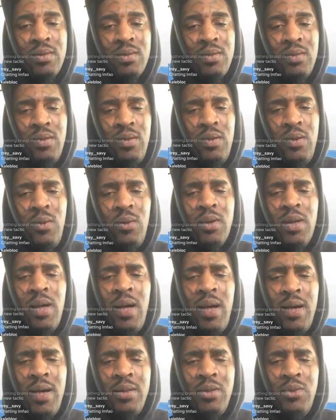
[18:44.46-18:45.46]
oh
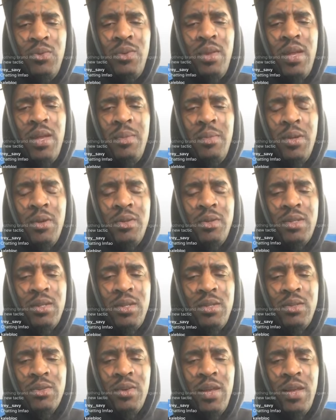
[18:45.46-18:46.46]
God, you name your
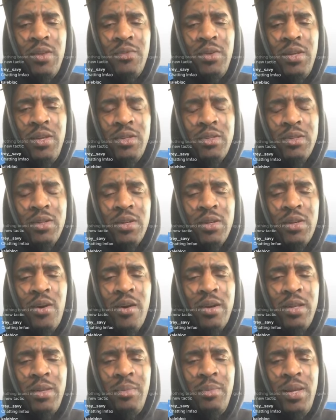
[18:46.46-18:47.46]
shit Drake featuring
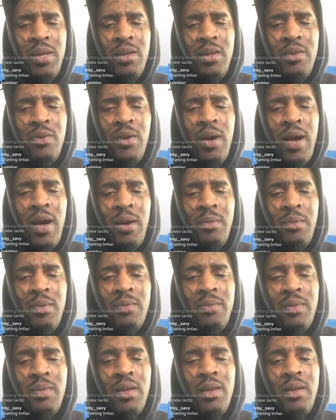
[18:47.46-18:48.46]
Cardi B new album,
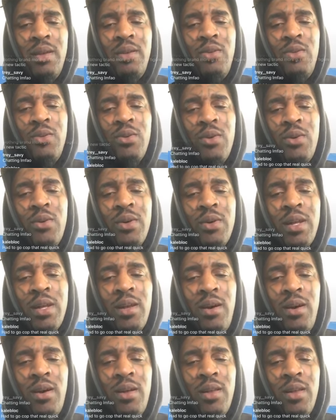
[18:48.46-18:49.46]
man, you go get
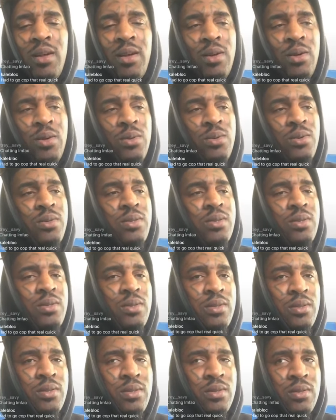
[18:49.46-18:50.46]
all the hoes.
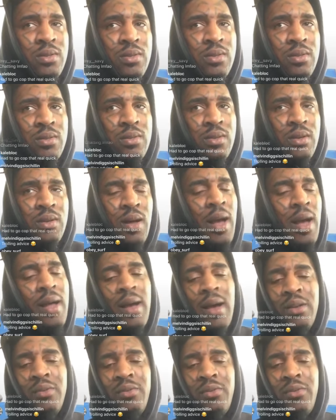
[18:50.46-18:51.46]
I
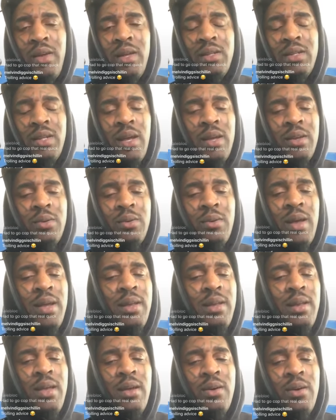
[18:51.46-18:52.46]
got a fake channel right
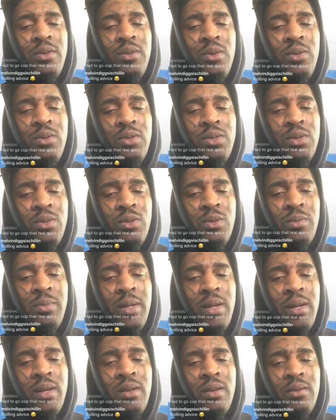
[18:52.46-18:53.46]
now on YouTube,
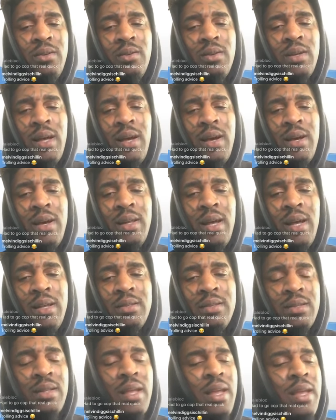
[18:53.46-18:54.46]
man. Oh God, I
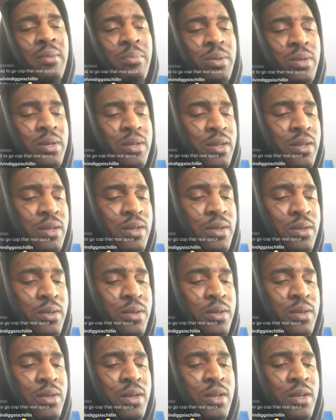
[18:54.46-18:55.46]
stay put
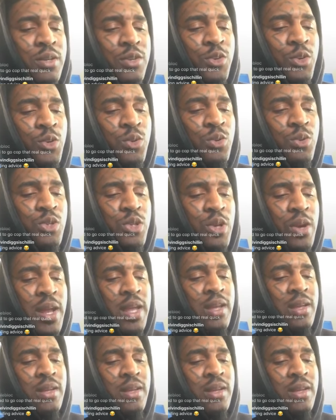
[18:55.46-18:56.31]
the uh, new Drake.